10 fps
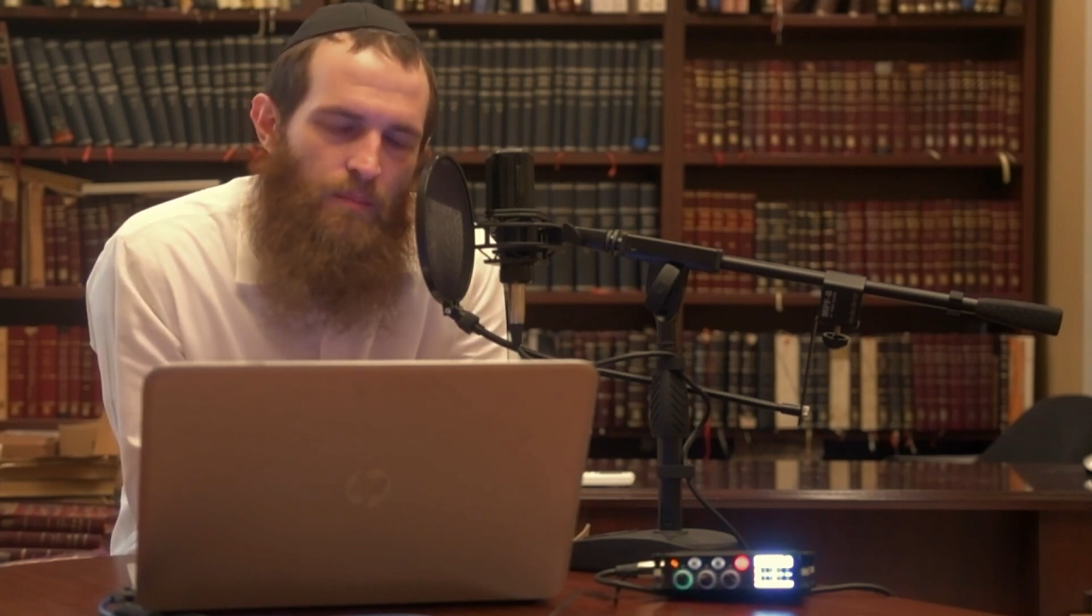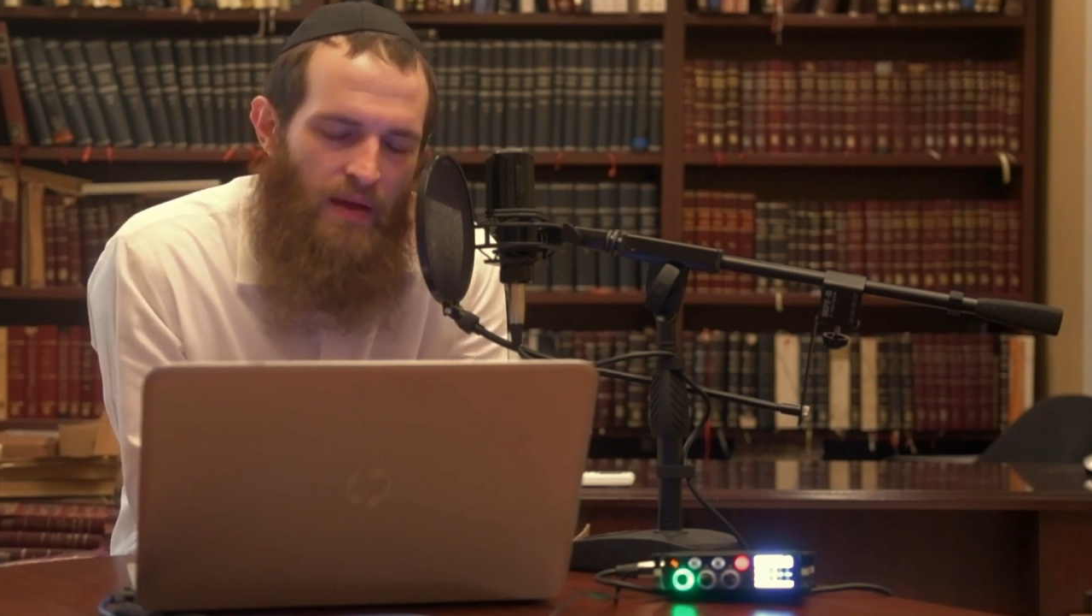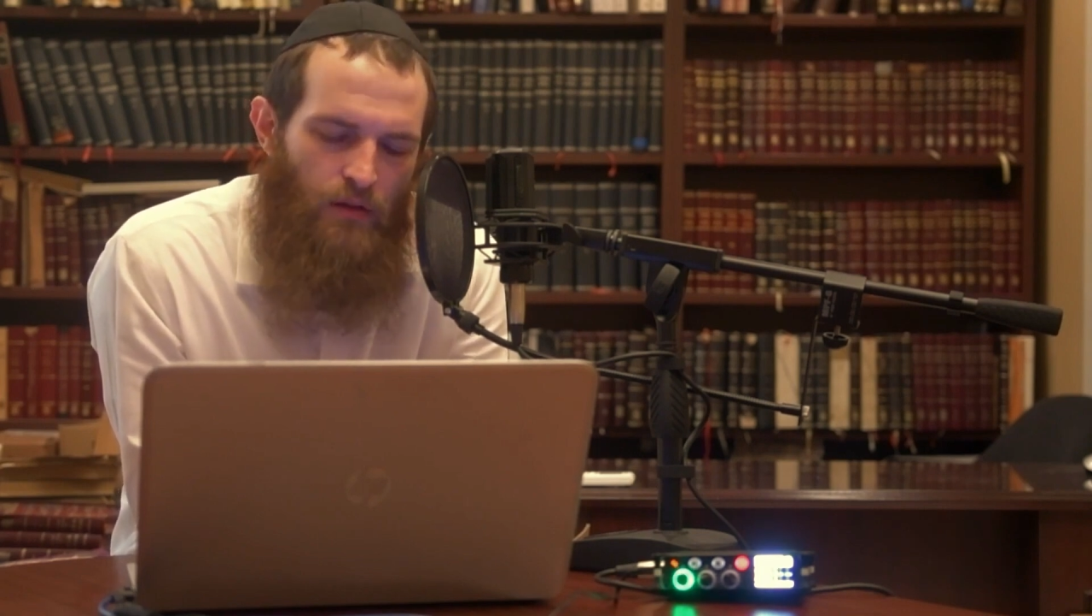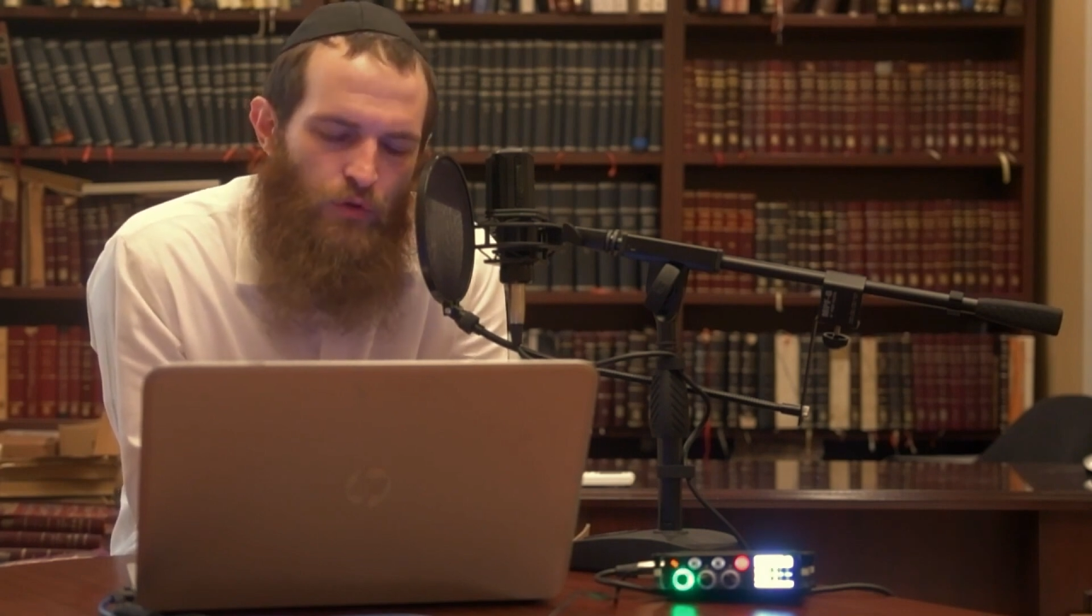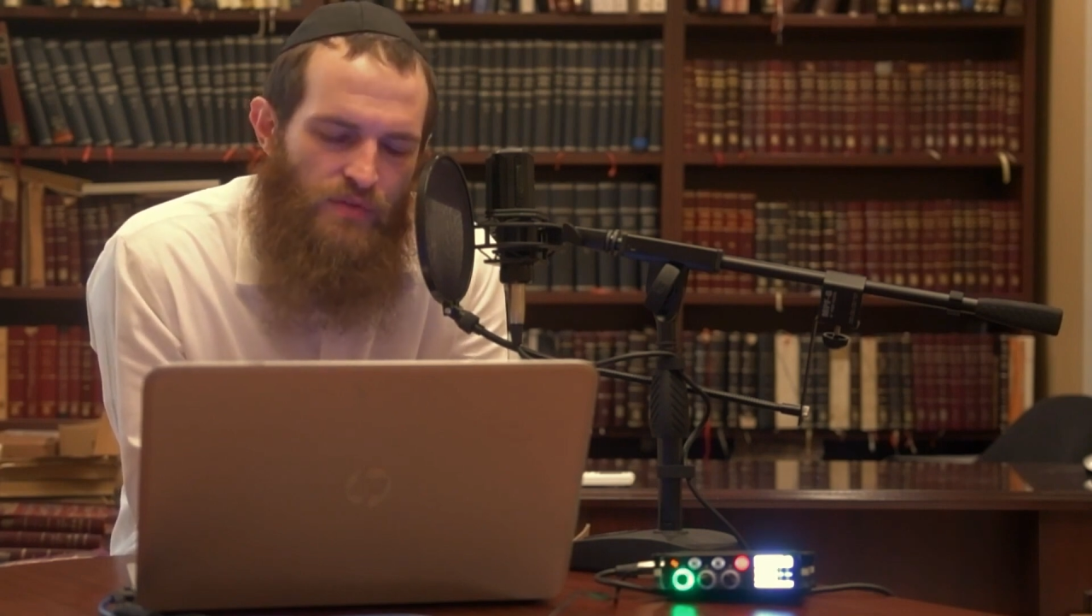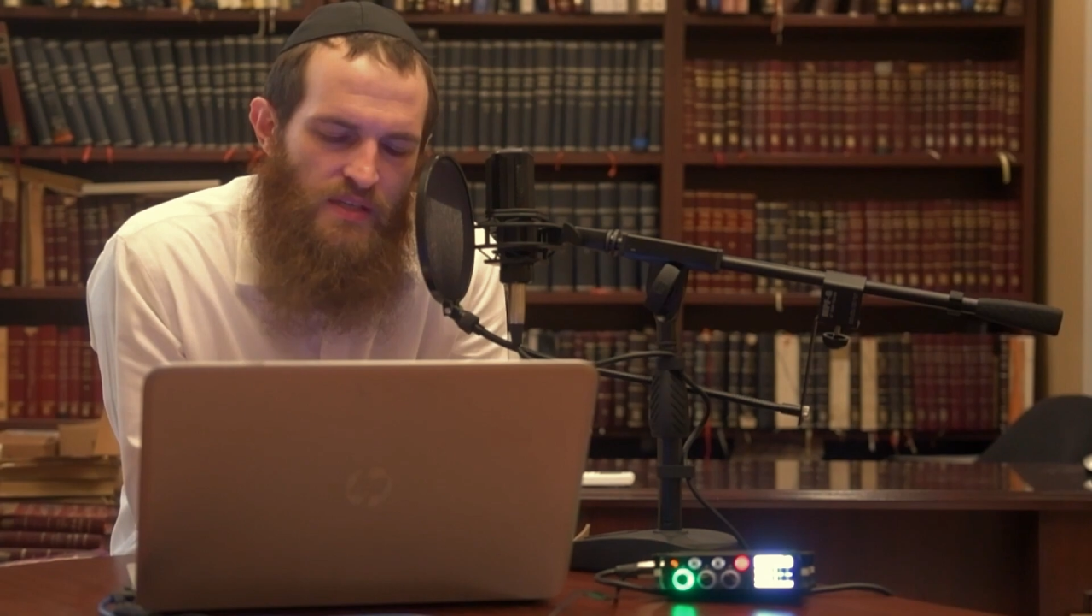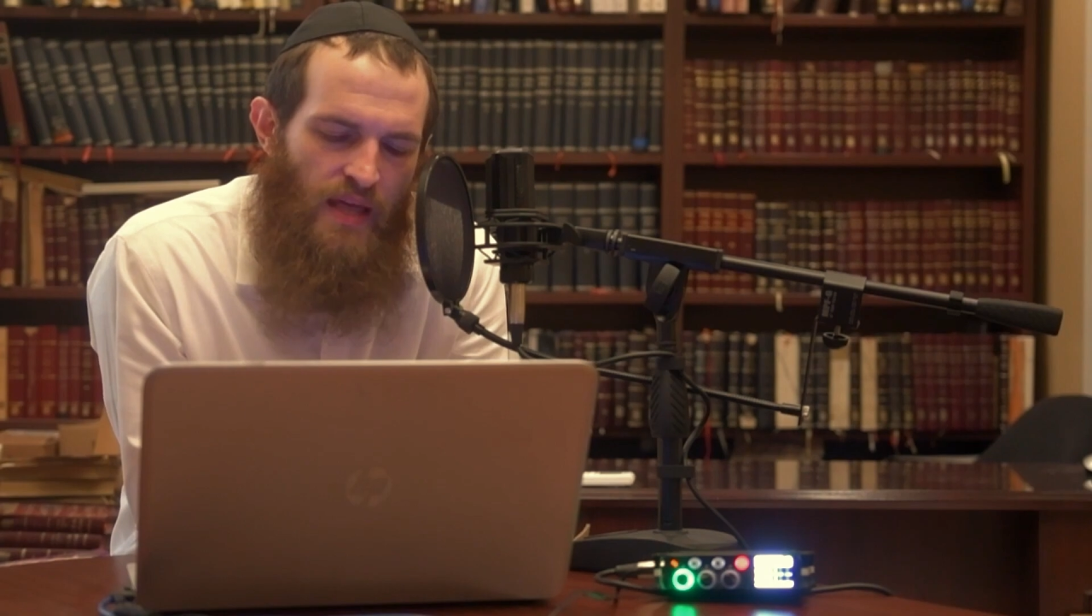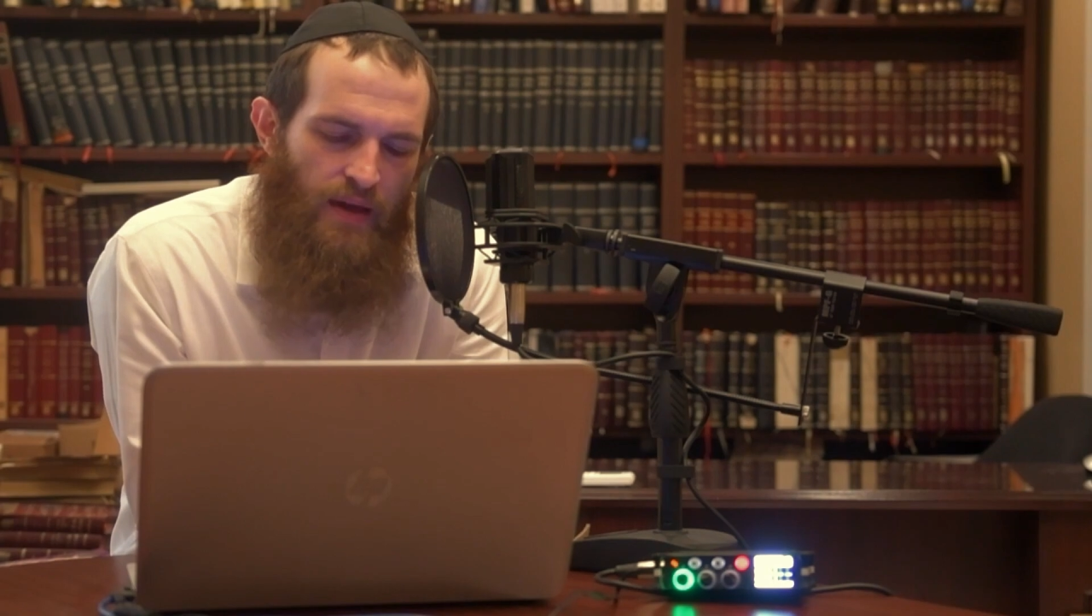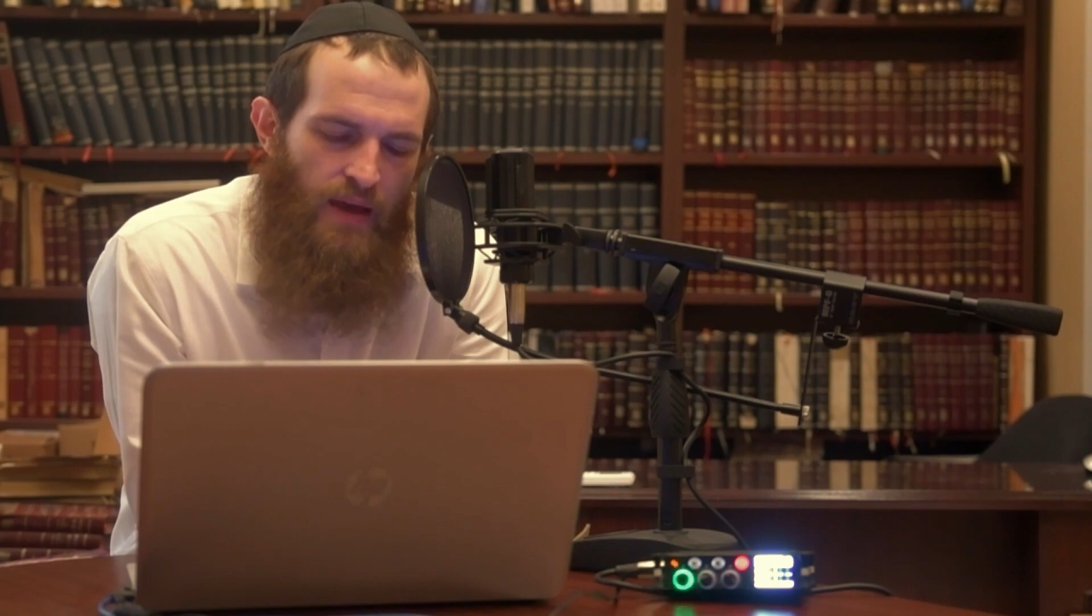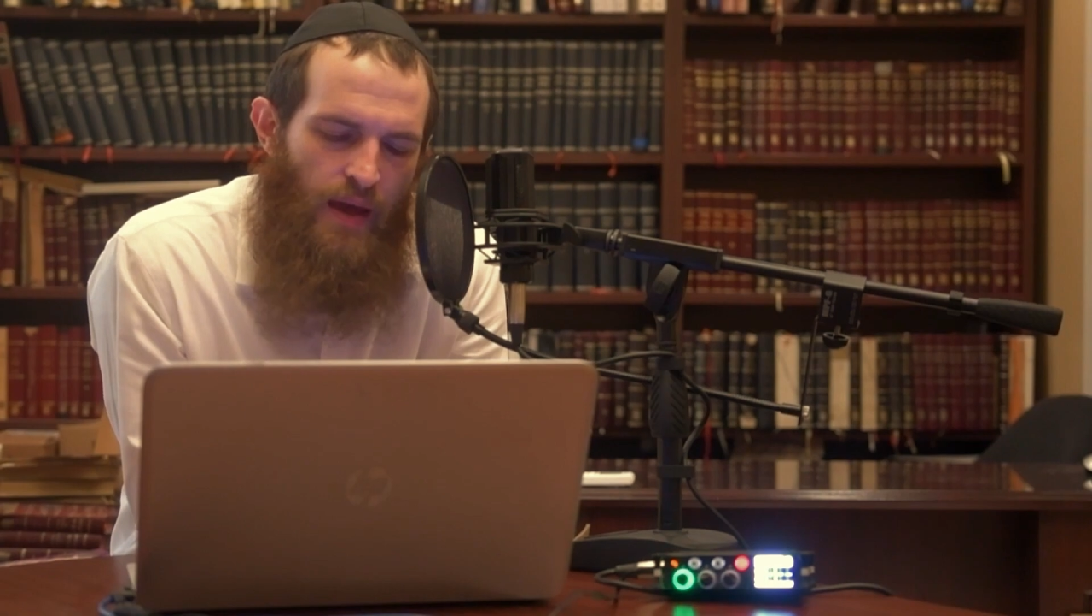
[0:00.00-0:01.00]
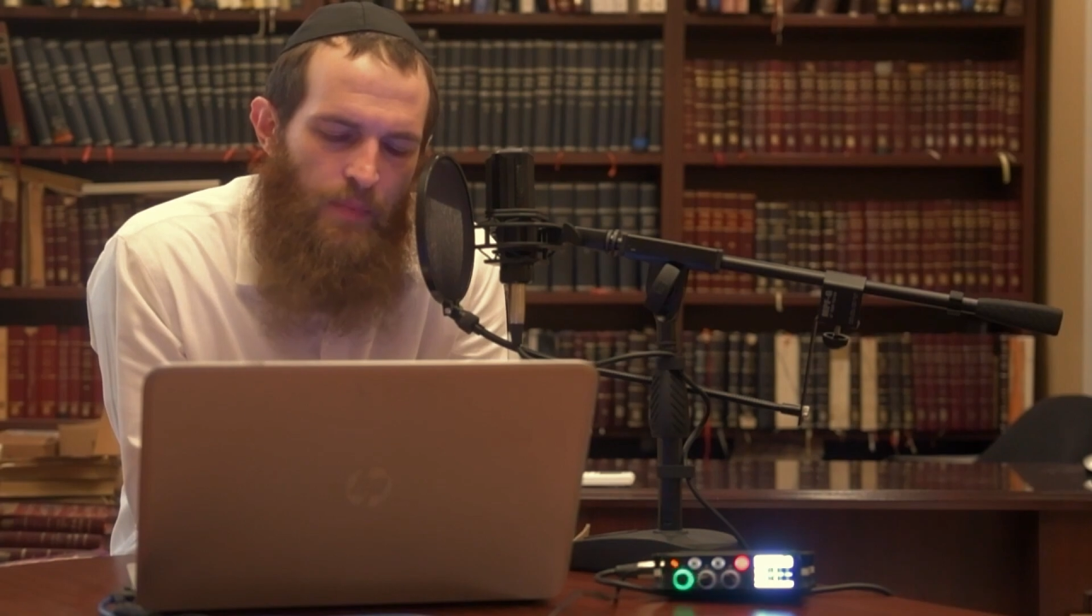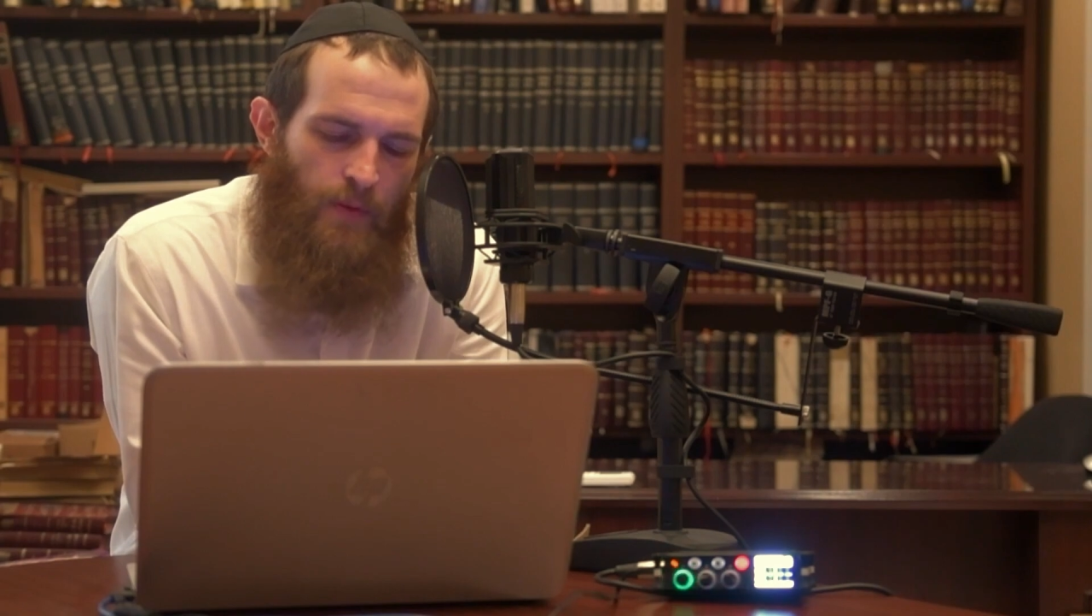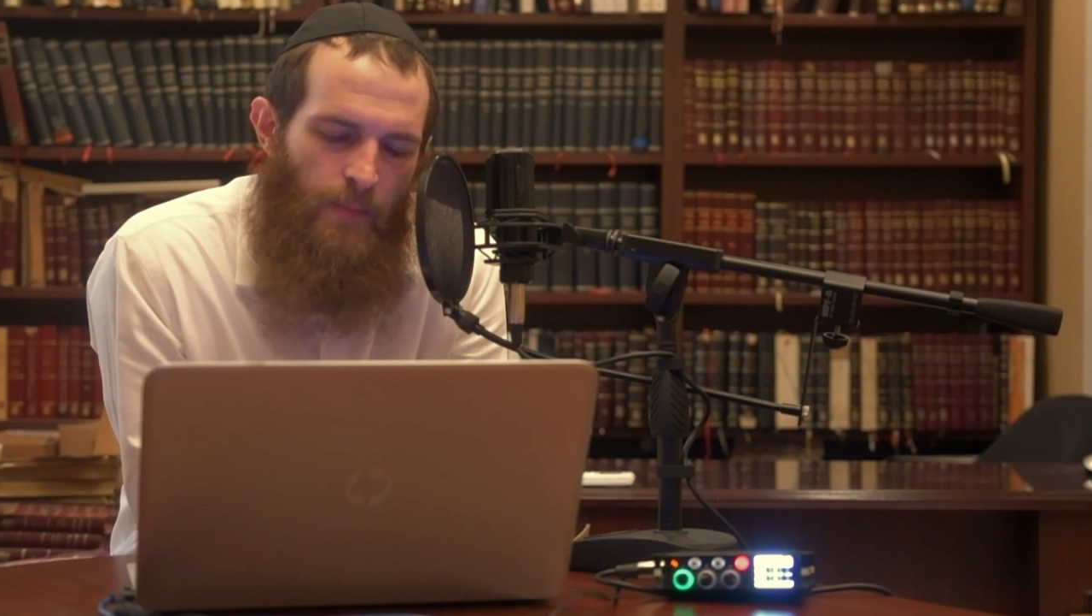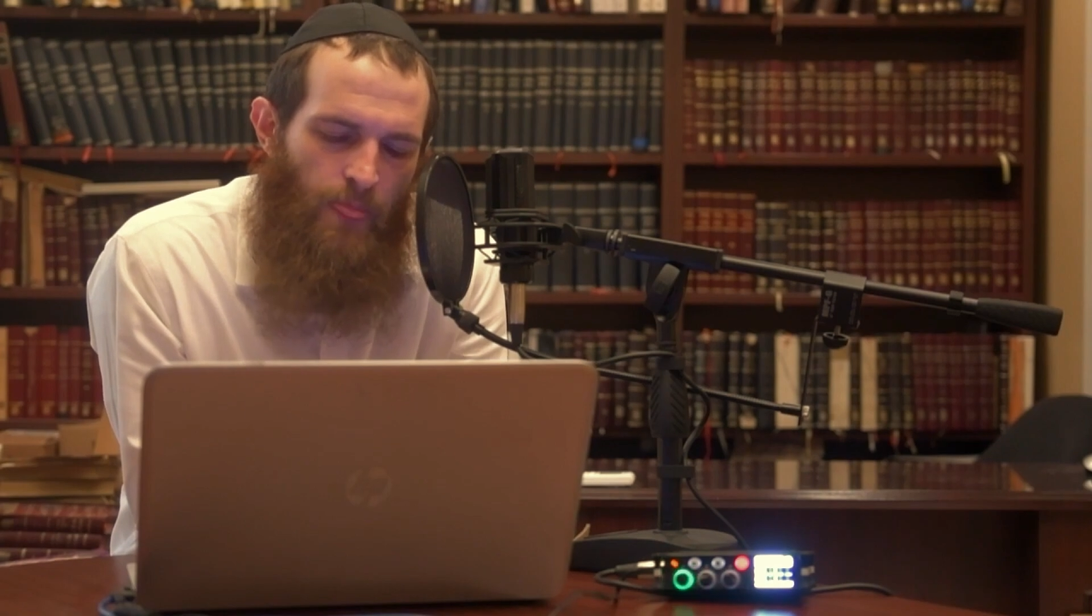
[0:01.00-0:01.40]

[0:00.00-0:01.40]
by closing that gap.